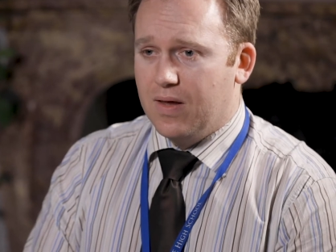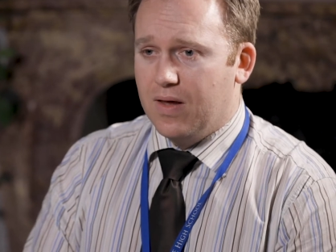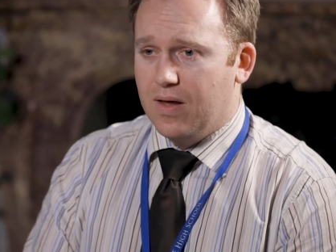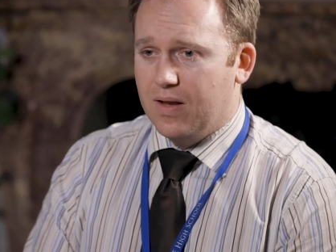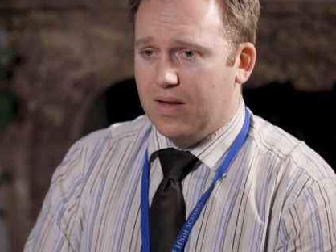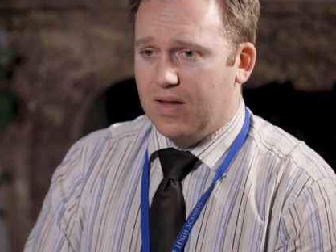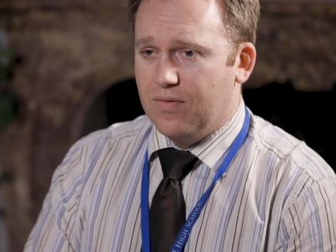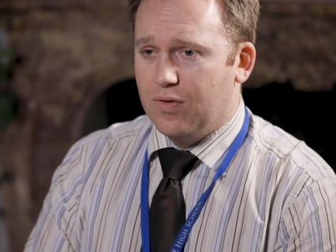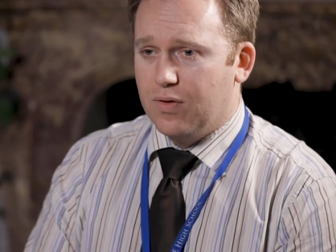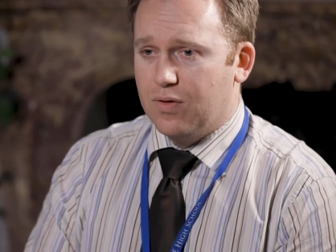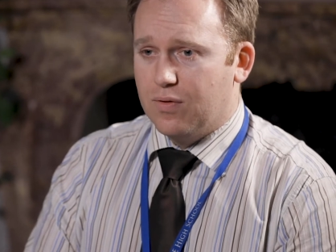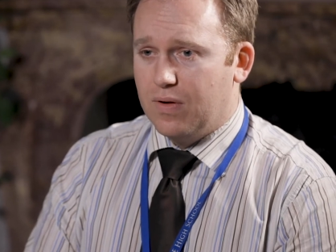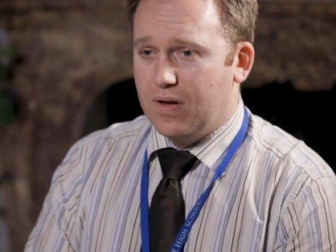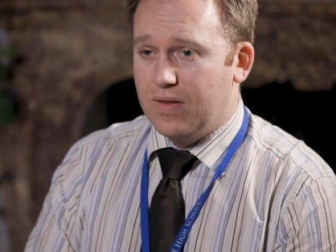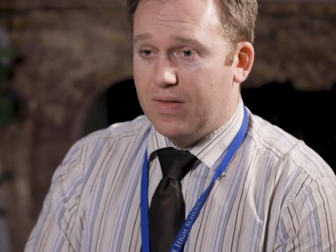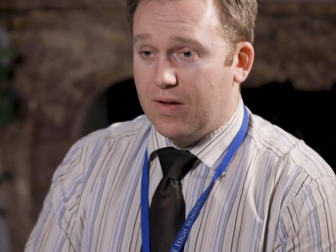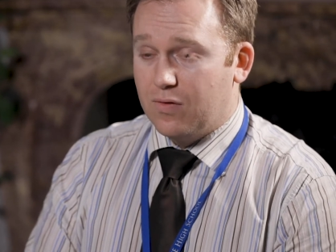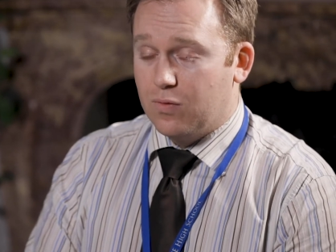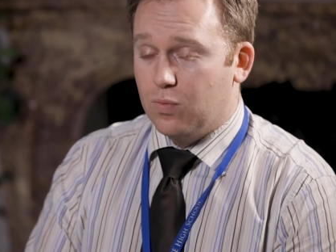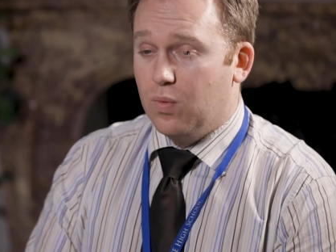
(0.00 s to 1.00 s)
at Level 3,
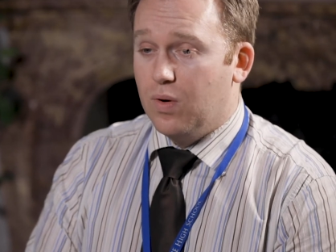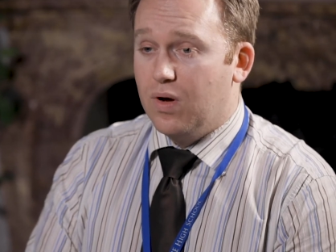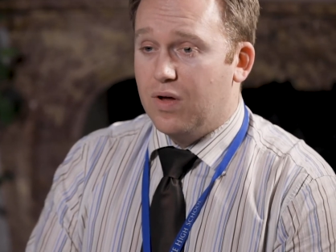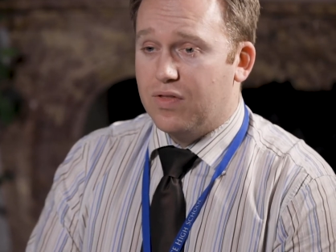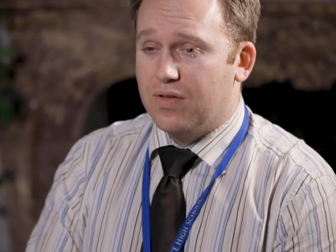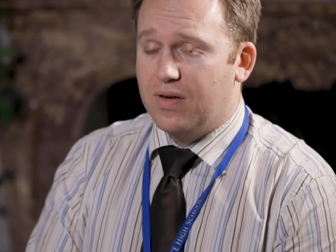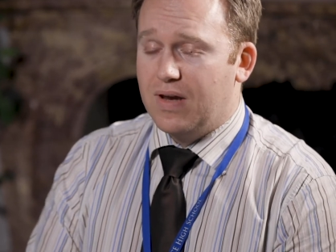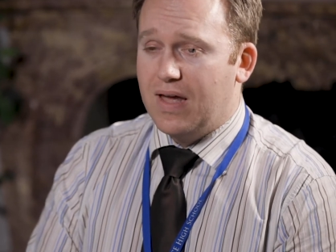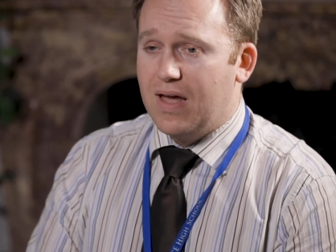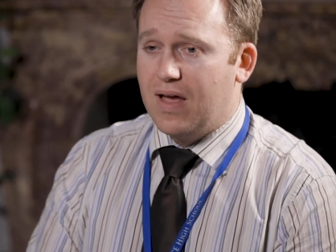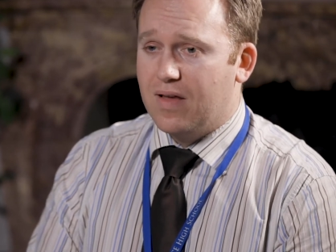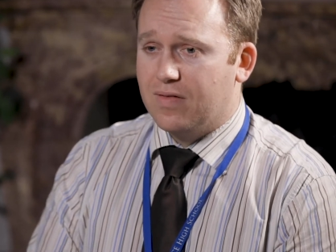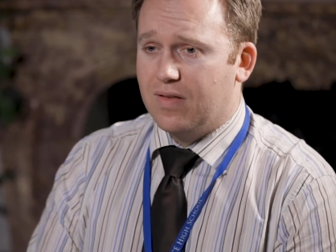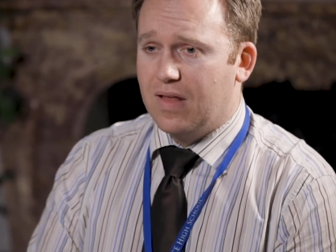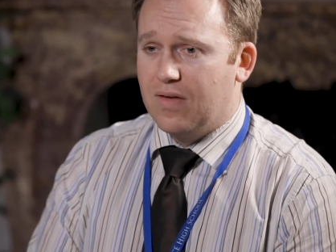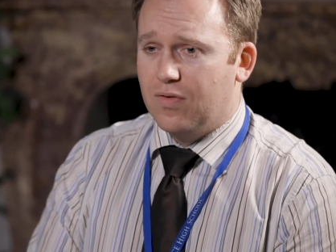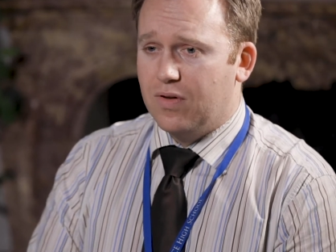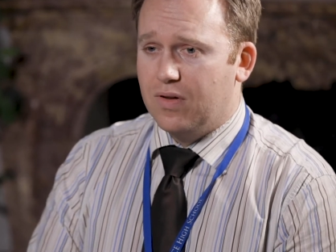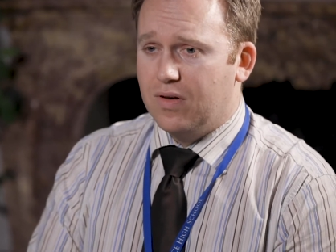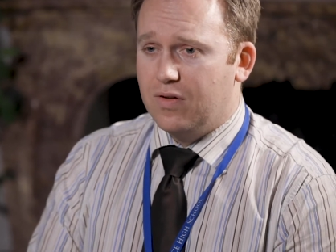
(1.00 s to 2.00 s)
and that's worth an AS
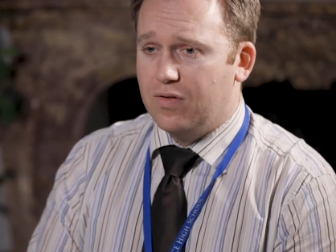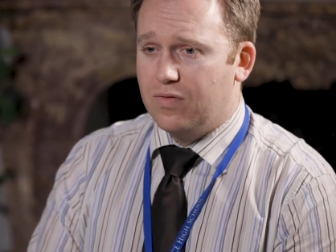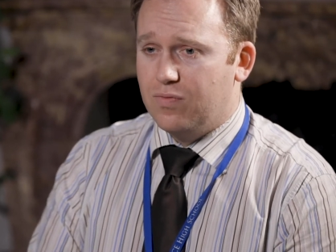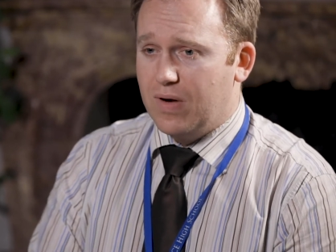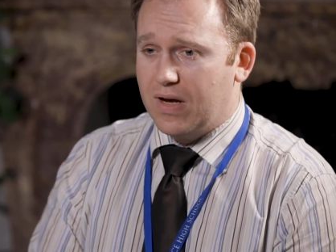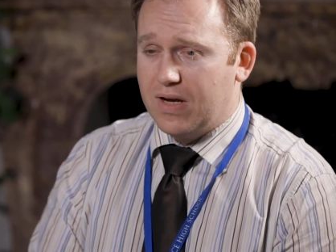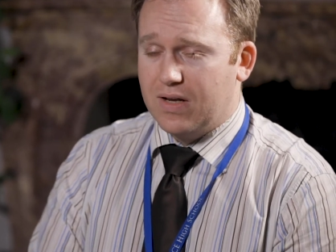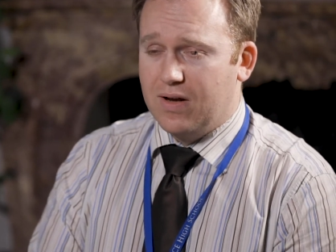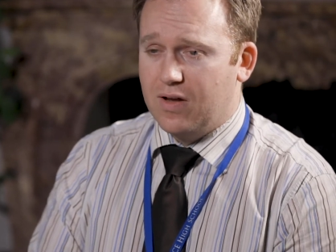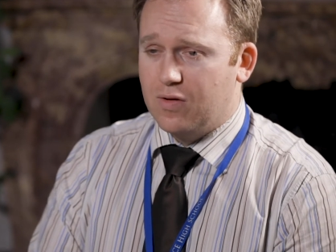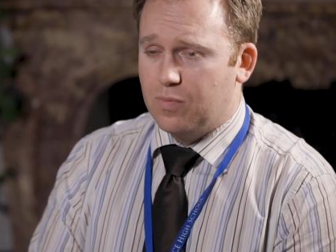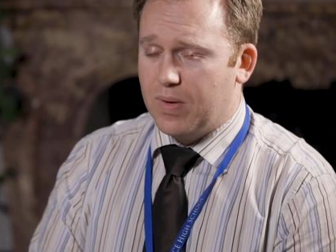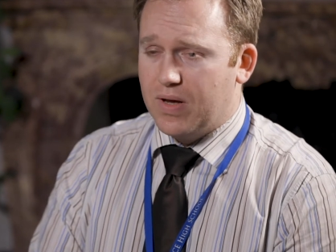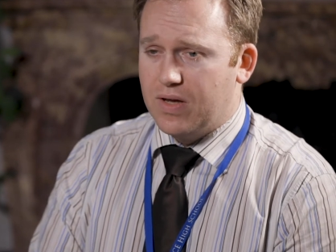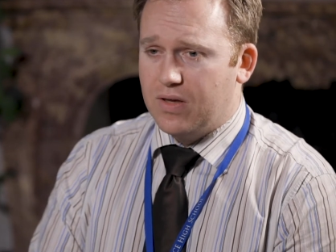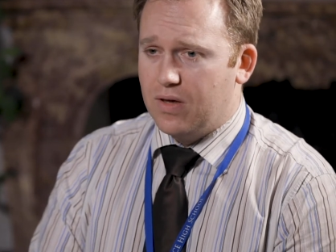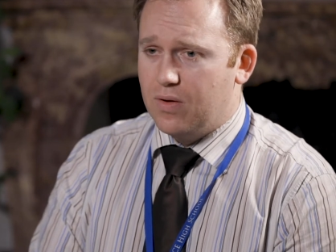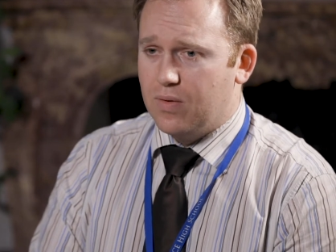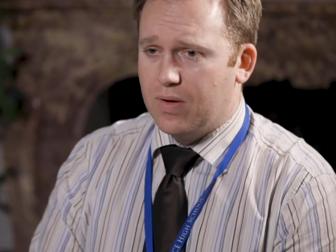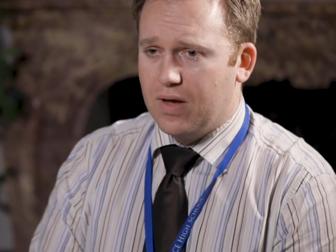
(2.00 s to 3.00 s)
level, and it's recognised
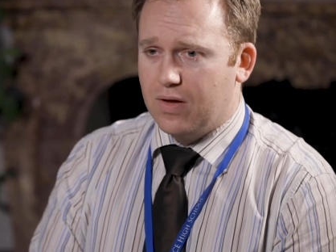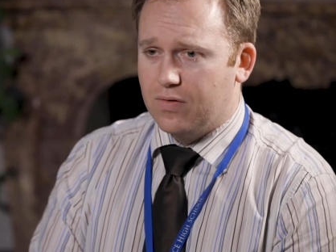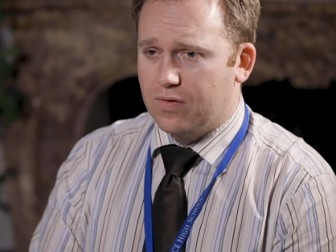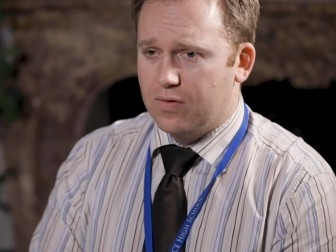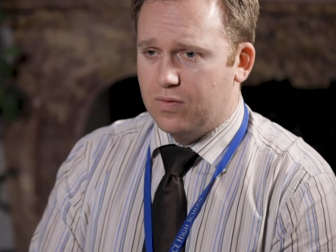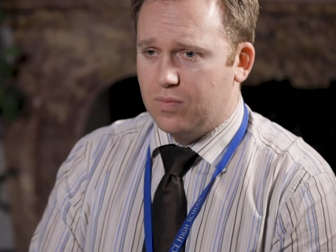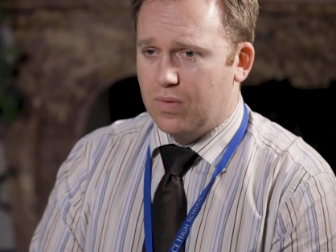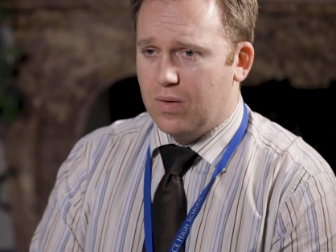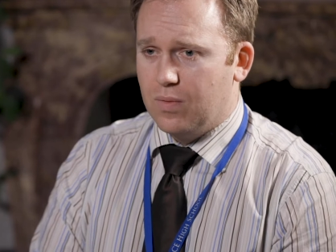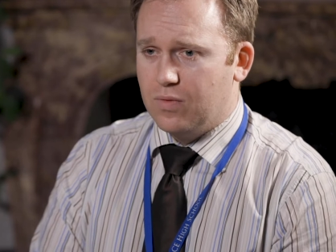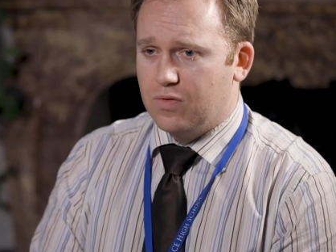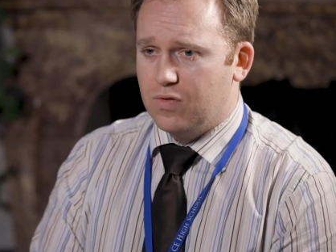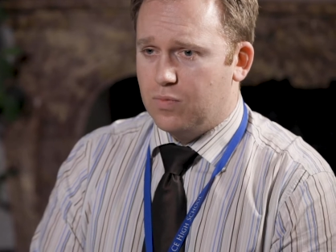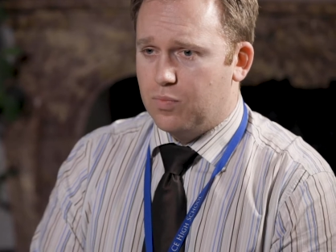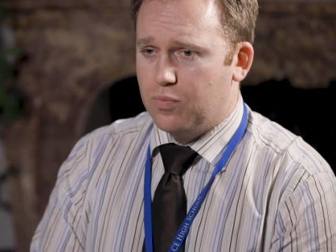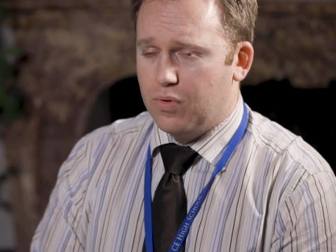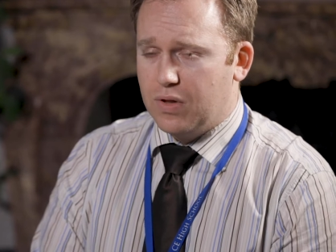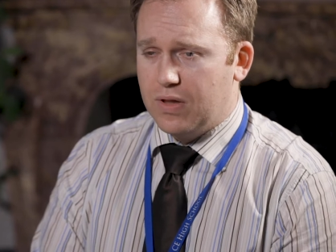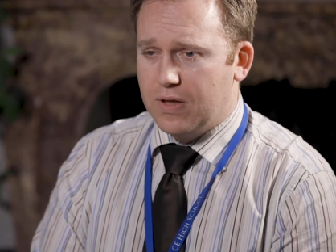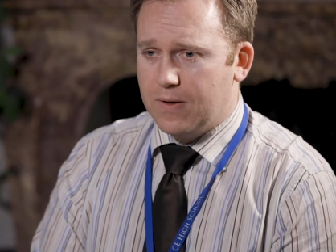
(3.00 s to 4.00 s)
by UCAS as well, which is
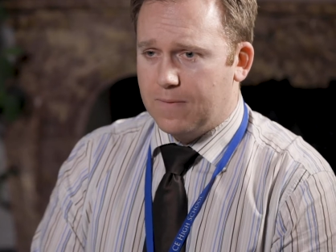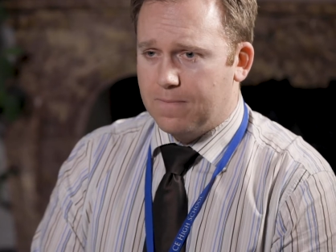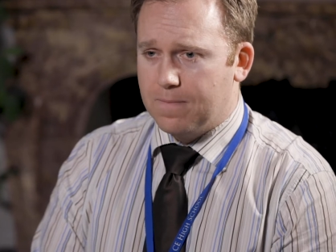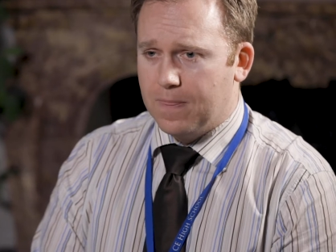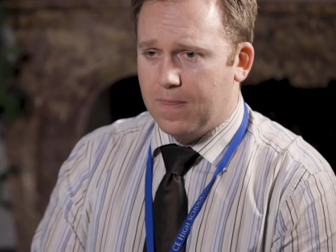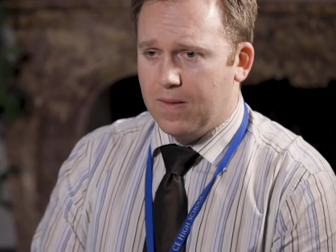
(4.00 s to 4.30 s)
brilliant.